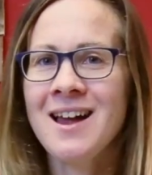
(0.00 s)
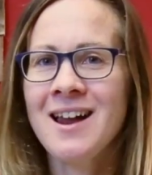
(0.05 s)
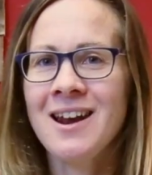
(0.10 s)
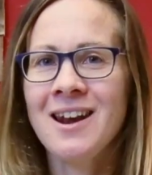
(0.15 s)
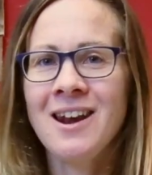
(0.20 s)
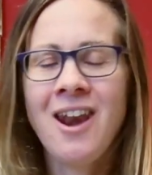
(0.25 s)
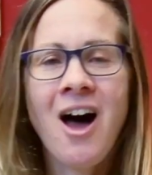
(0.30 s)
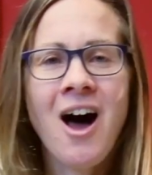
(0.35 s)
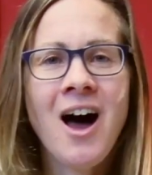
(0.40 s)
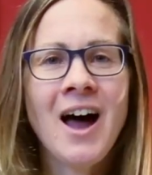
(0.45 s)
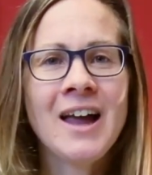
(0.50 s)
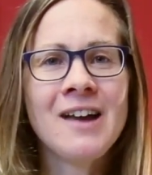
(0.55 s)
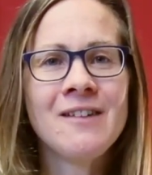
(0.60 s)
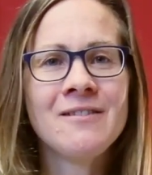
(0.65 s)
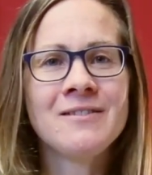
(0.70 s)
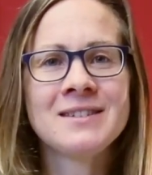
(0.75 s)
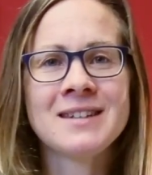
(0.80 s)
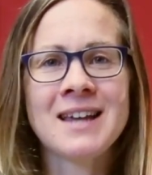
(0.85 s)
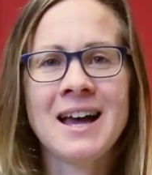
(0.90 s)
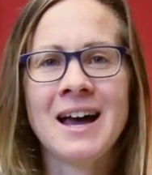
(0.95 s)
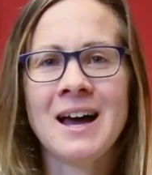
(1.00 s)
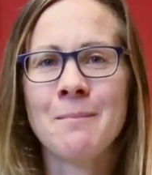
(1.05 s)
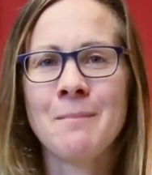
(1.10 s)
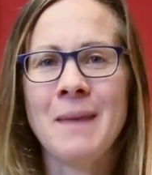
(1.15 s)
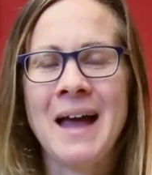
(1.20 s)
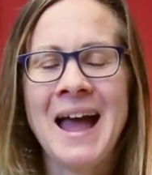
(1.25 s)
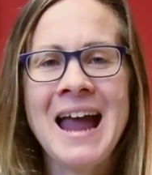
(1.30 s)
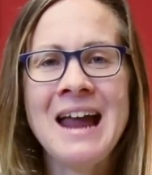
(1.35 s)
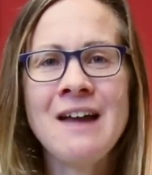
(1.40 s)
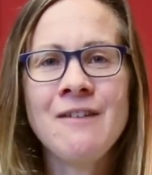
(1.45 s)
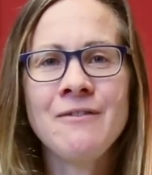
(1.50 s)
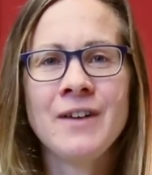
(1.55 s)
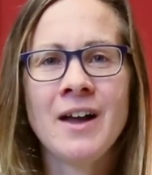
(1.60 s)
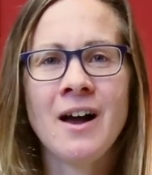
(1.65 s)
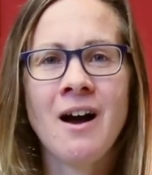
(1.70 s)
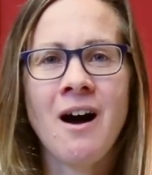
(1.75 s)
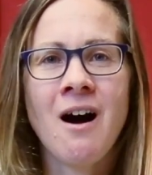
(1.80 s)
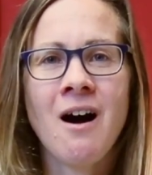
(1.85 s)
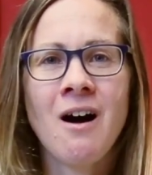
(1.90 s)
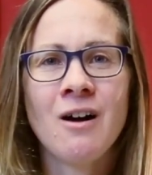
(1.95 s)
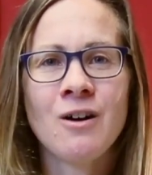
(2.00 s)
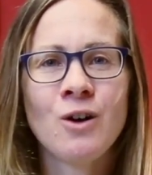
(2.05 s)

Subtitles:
lives and behaviour are